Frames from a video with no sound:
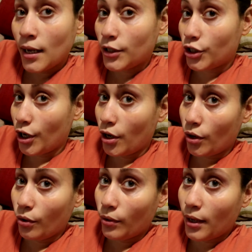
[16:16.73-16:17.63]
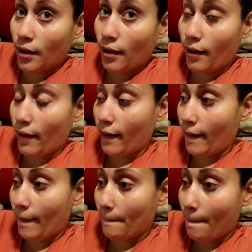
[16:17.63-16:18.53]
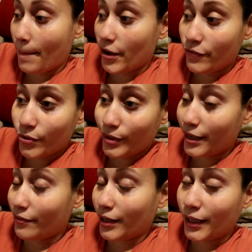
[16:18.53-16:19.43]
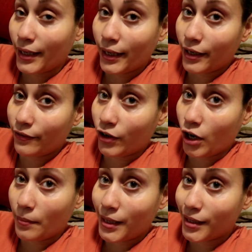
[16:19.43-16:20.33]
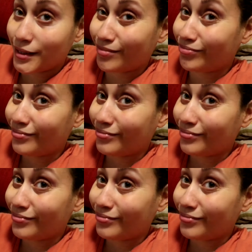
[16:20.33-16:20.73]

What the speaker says: So if you leave any negative comments,